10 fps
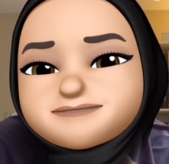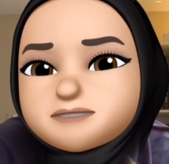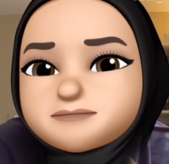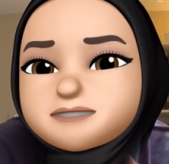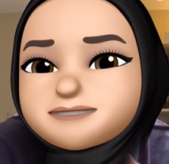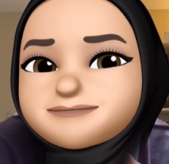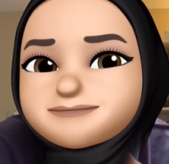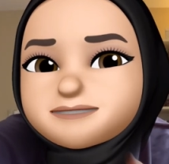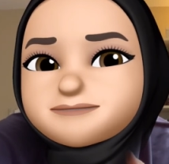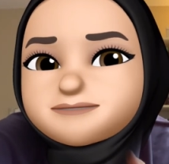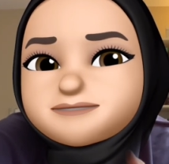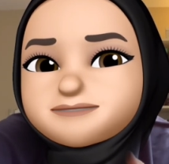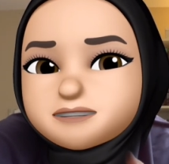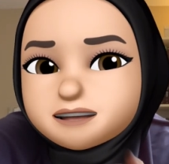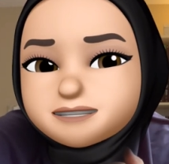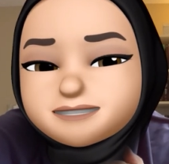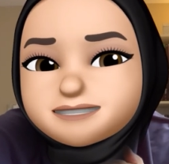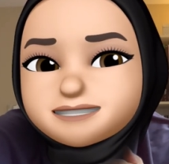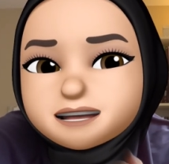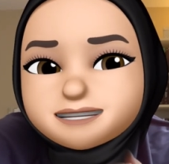probably fleetwood's dog
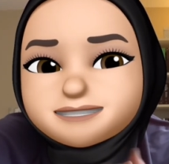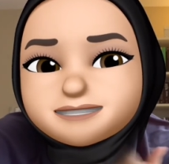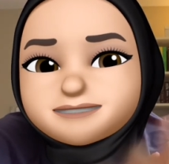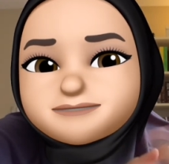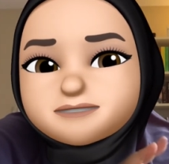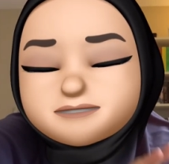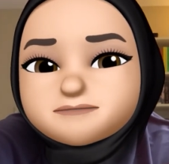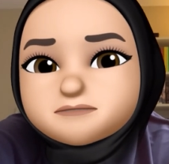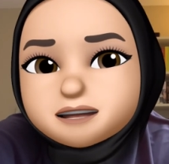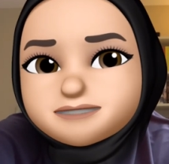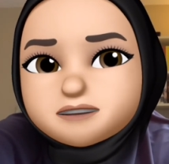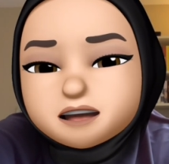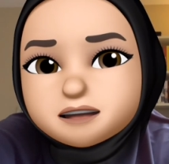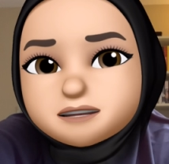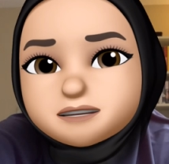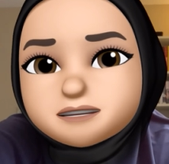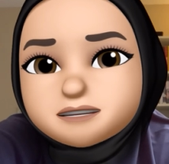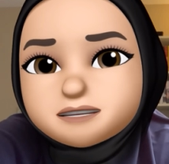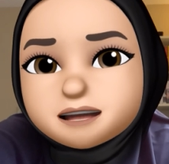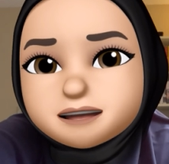she has this very big dog
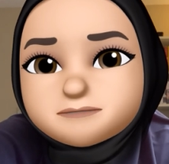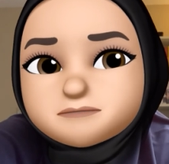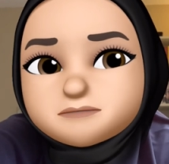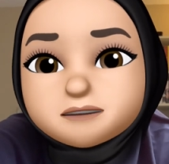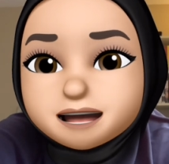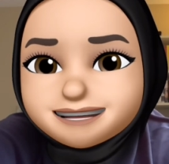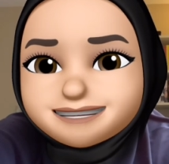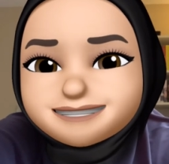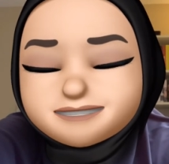named puck